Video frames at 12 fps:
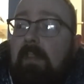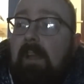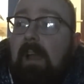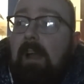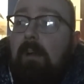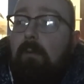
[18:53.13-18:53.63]

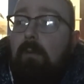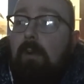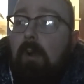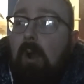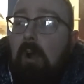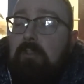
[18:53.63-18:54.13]
how
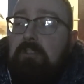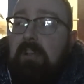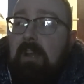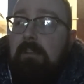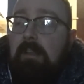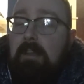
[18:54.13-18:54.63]

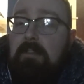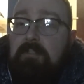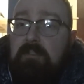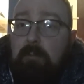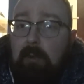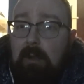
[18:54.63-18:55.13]
hostile it is
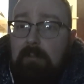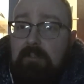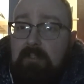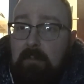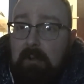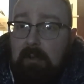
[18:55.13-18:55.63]
towards
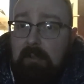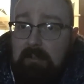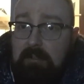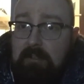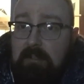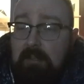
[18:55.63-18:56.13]

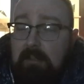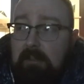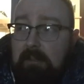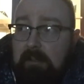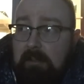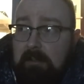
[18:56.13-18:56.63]
smokers,
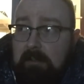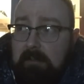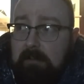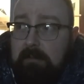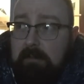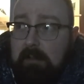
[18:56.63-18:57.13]

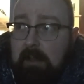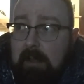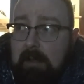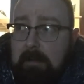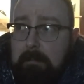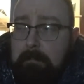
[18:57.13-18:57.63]

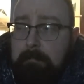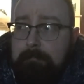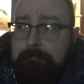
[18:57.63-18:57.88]
um,